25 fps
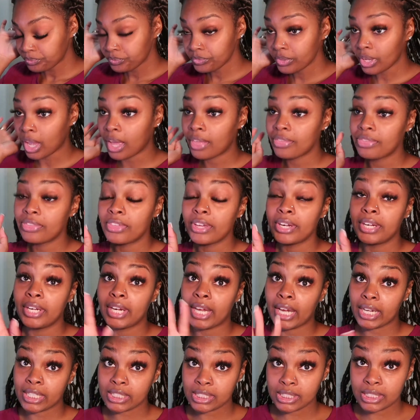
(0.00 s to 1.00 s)
The
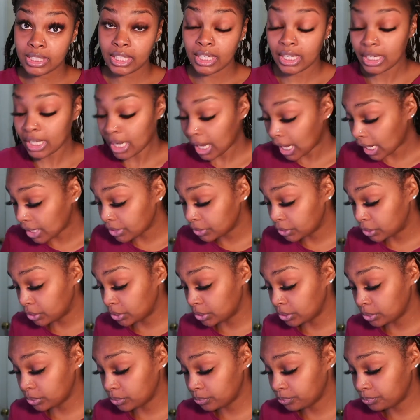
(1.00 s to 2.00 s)
next thing I
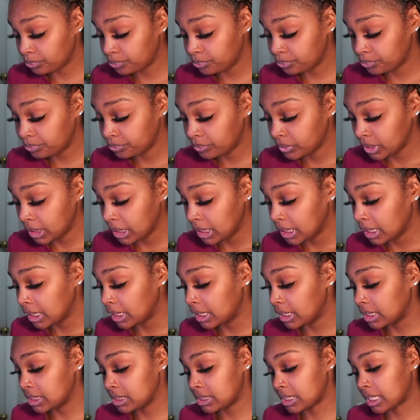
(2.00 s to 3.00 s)
do
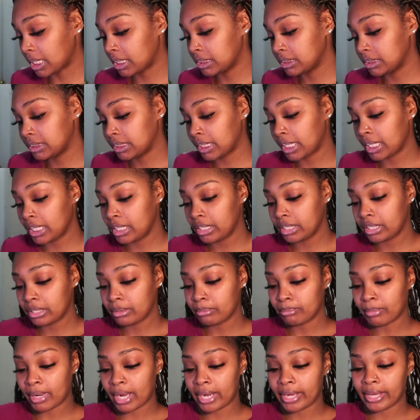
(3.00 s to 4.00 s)
is I take
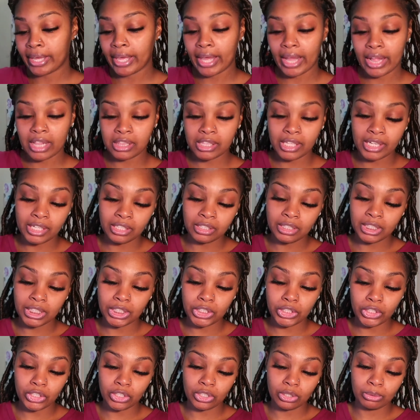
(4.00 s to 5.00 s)
my LA
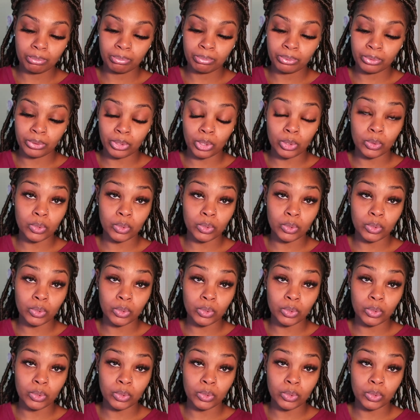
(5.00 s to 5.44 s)
Girl Pro